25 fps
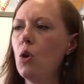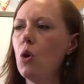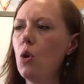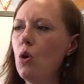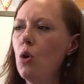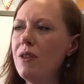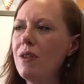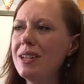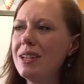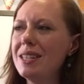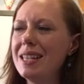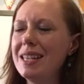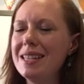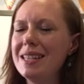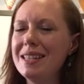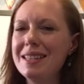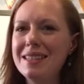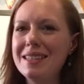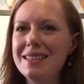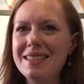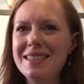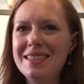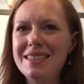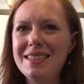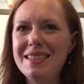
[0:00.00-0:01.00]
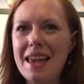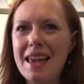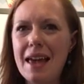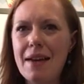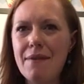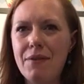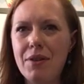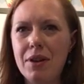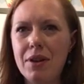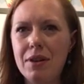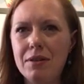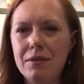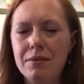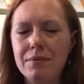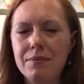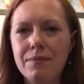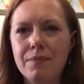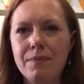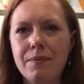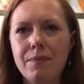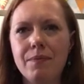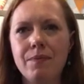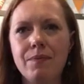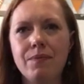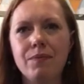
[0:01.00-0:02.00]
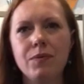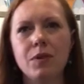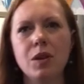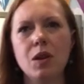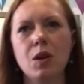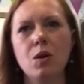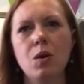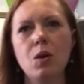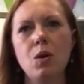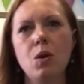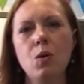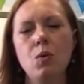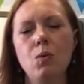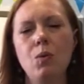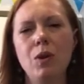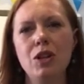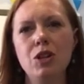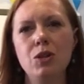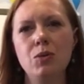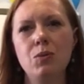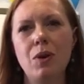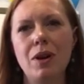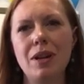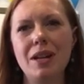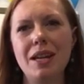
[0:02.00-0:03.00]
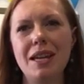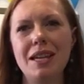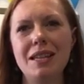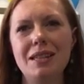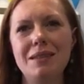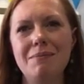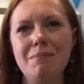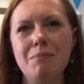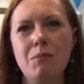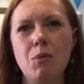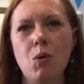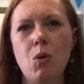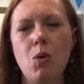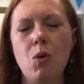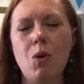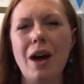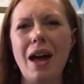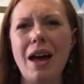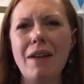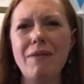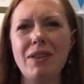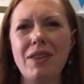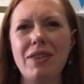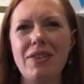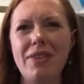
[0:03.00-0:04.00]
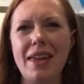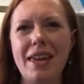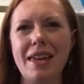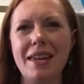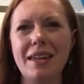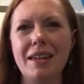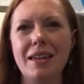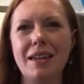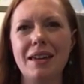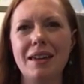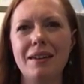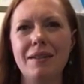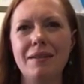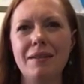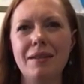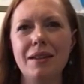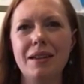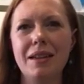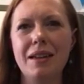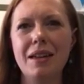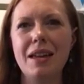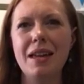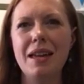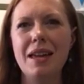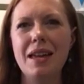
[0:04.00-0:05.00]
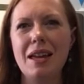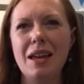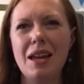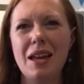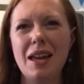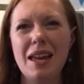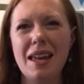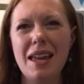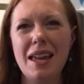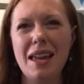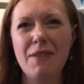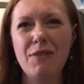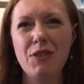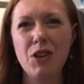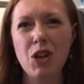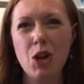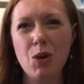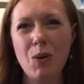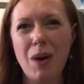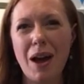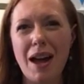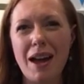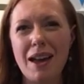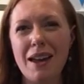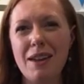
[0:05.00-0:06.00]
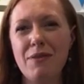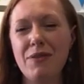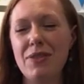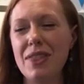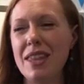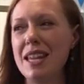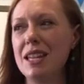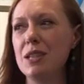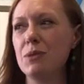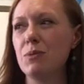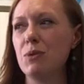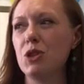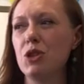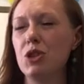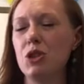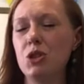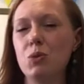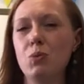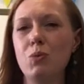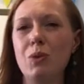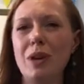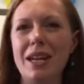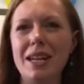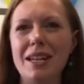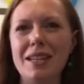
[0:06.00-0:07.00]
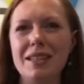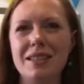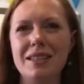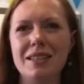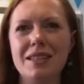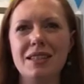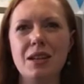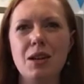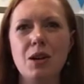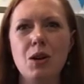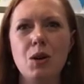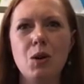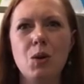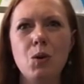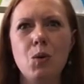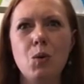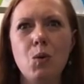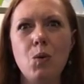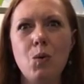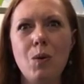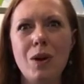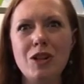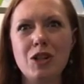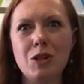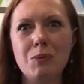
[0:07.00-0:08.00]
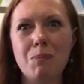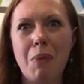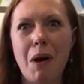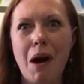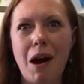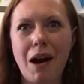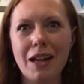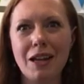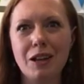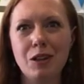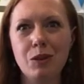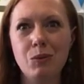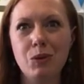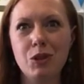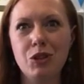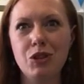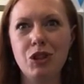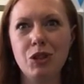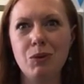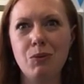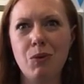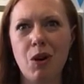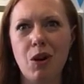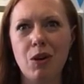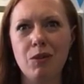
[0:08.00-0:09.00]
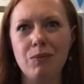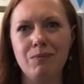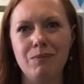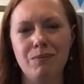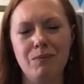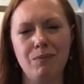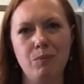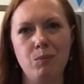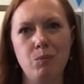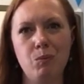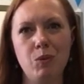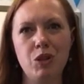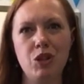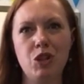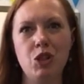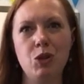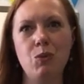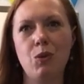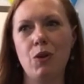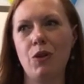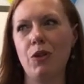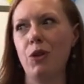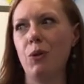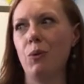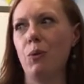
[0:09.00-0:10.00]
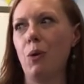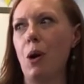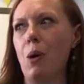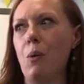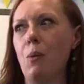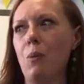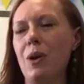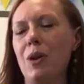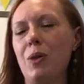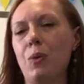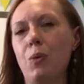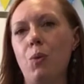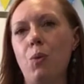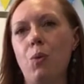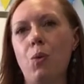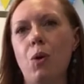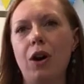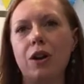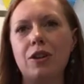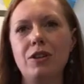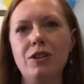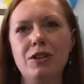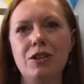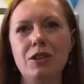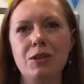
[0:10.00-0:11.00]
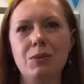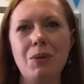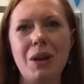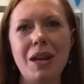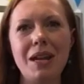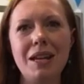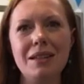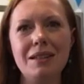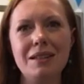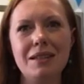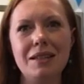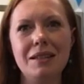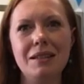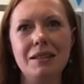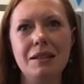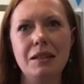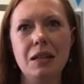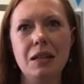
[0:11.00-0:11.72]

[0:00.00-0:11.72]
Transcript: or is it 7? Which one is more? Have a think. If these were sweets, which pile would you want? Would you want the one with 1 sweet